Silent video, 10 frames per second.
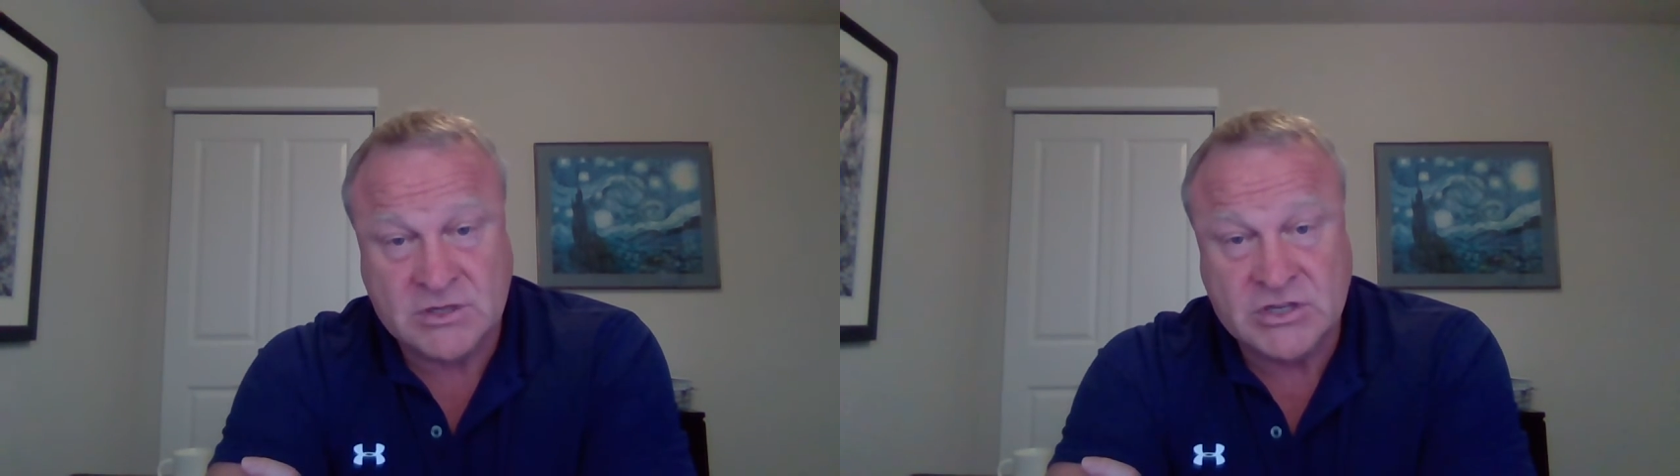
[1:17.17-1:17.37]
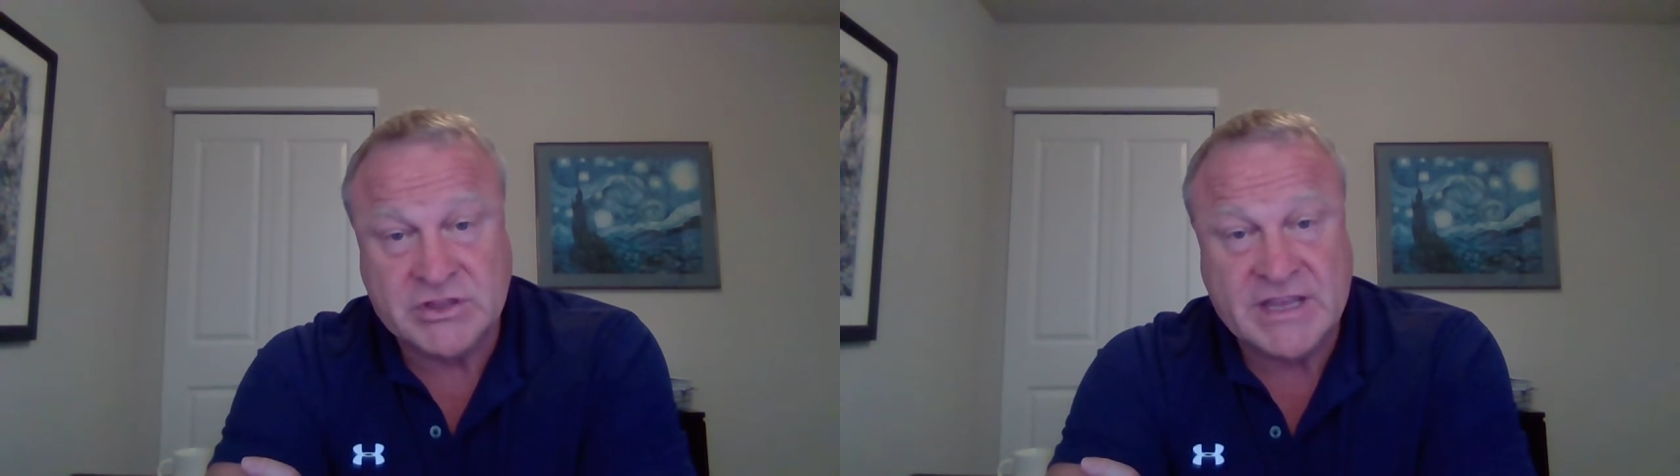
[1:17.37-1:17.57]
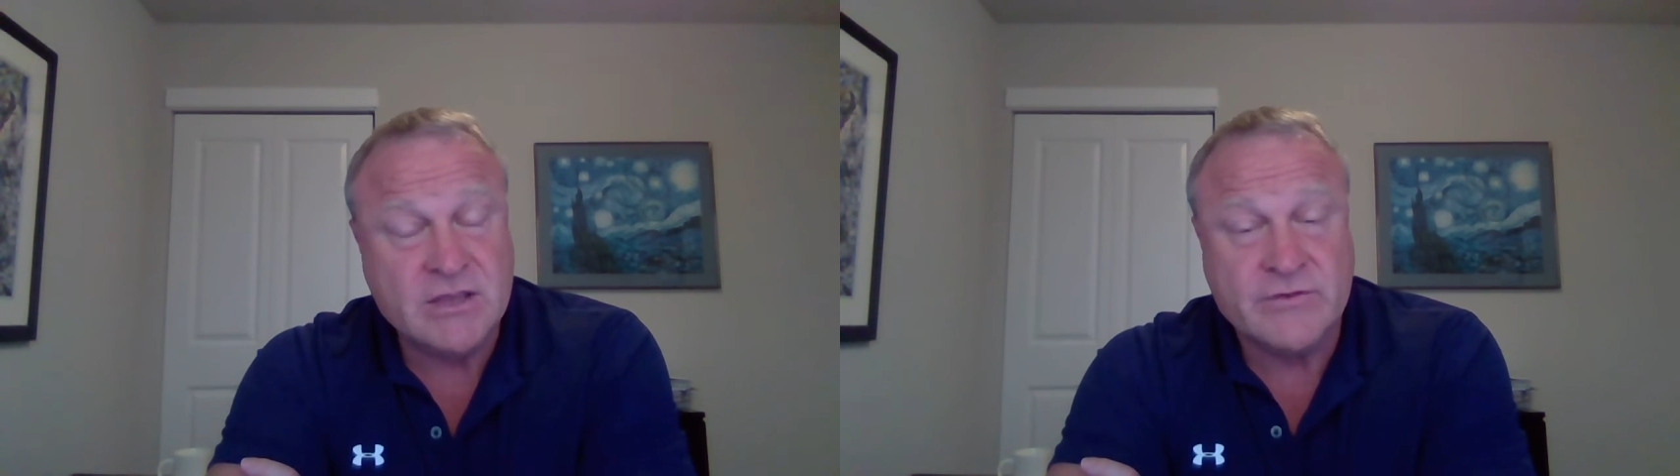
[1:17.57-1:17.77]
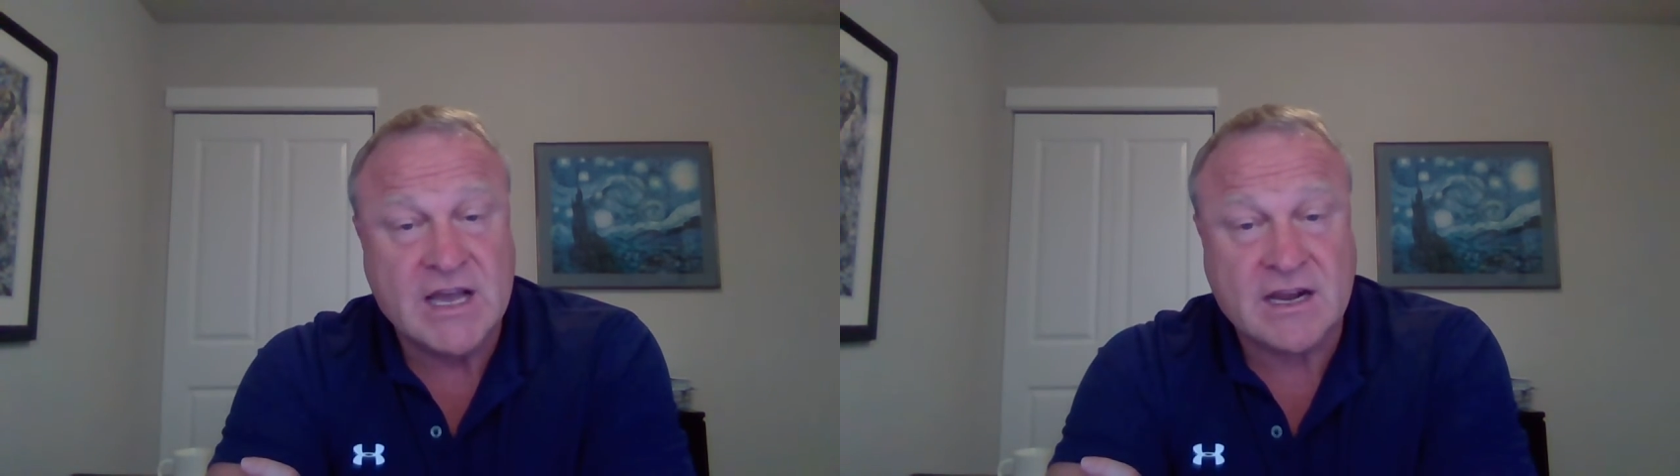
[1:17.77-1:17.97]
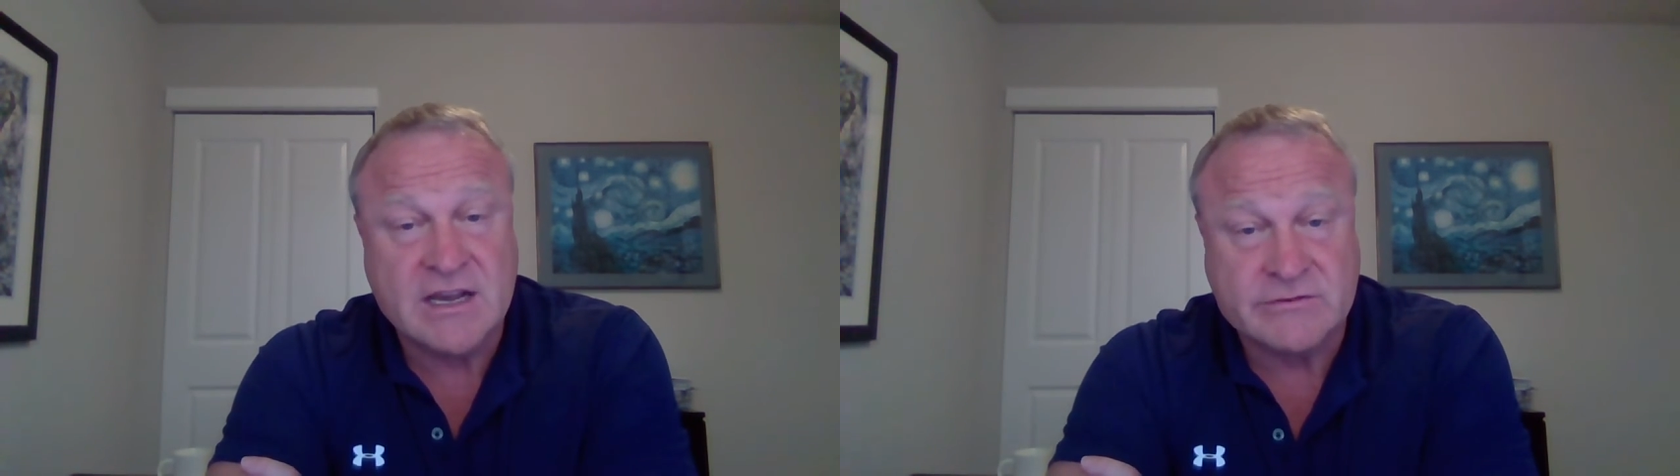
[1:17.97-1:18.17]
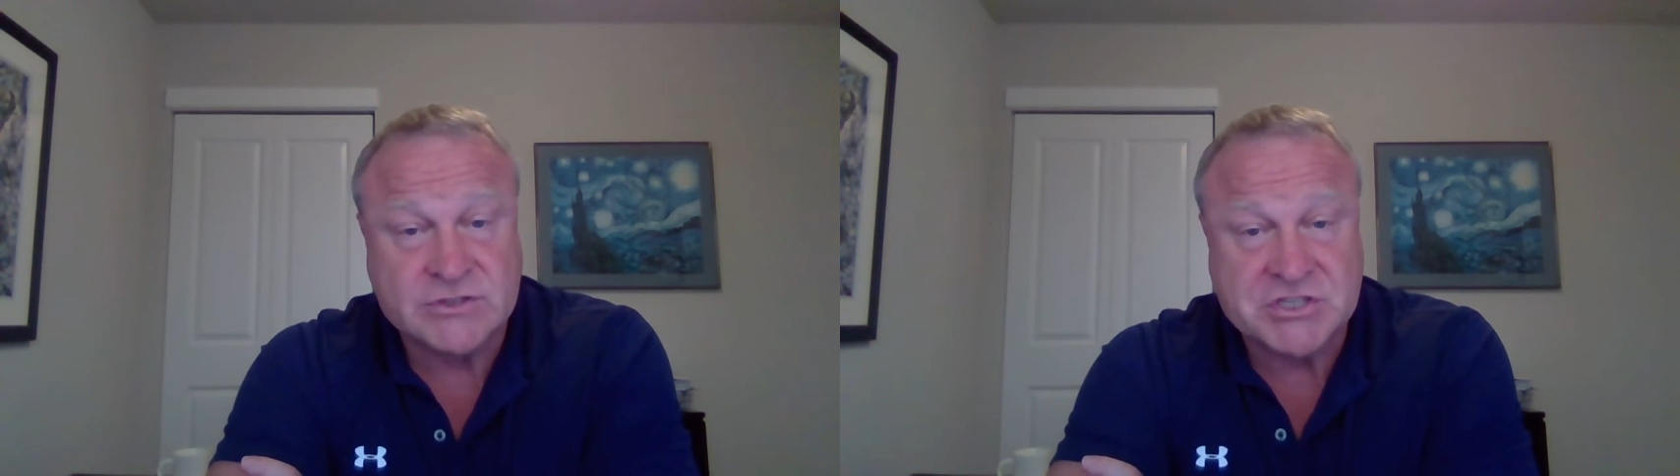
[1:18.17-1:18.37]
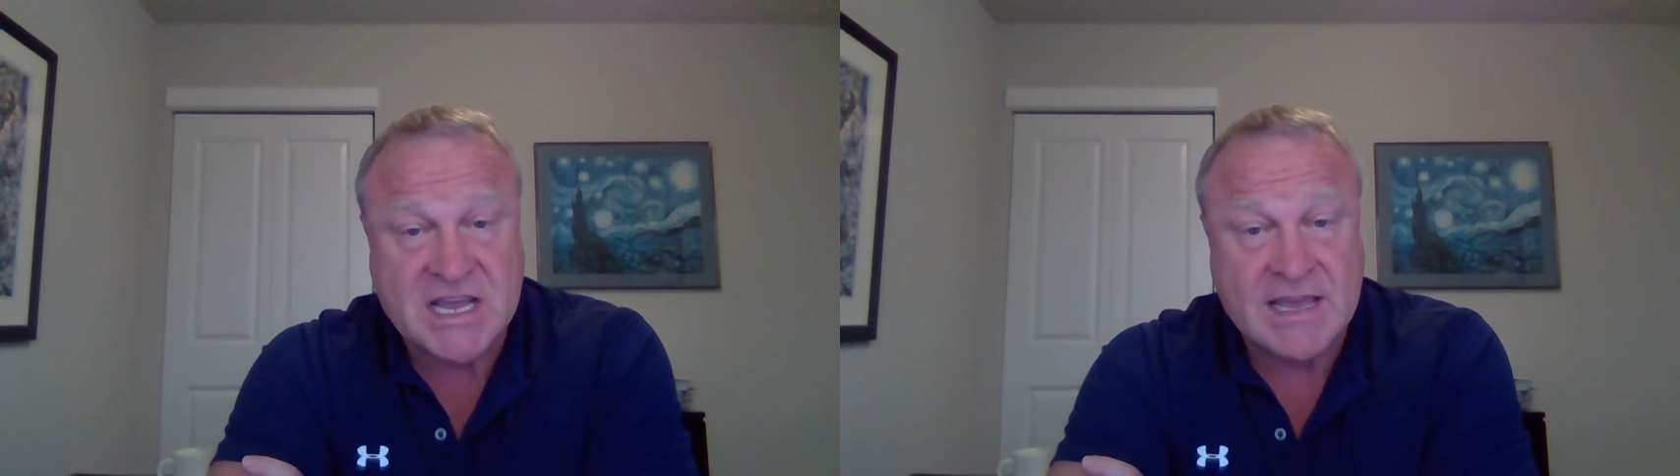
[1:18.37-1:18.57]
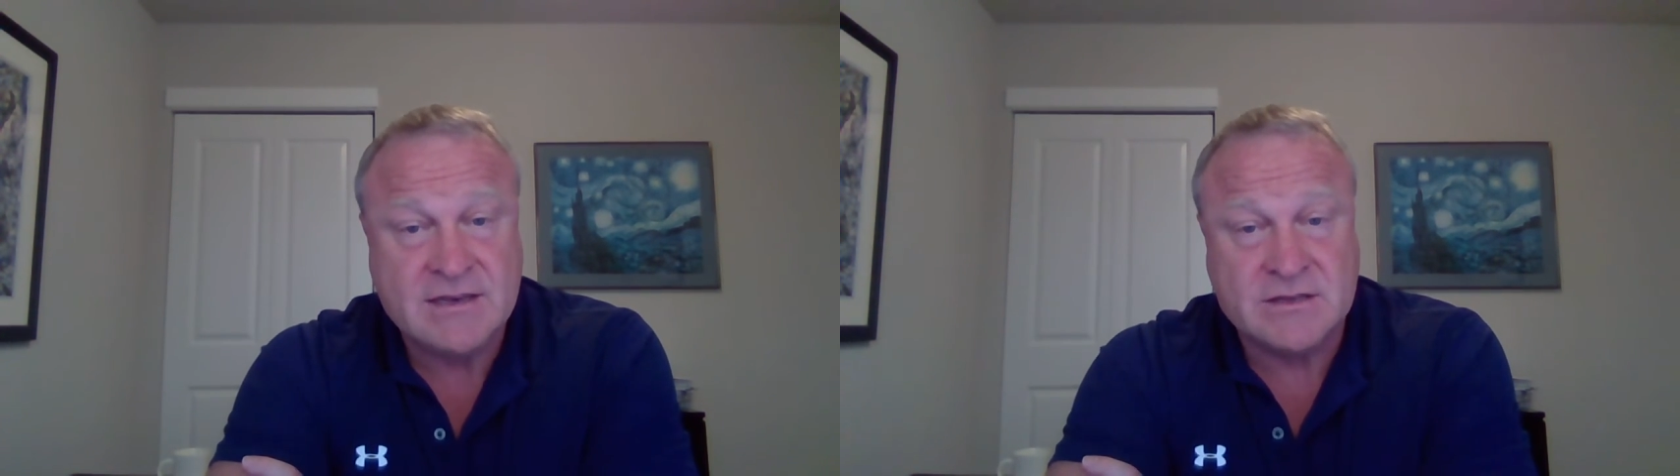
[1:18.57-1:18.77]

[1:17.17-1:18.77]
good thing you've got coverage A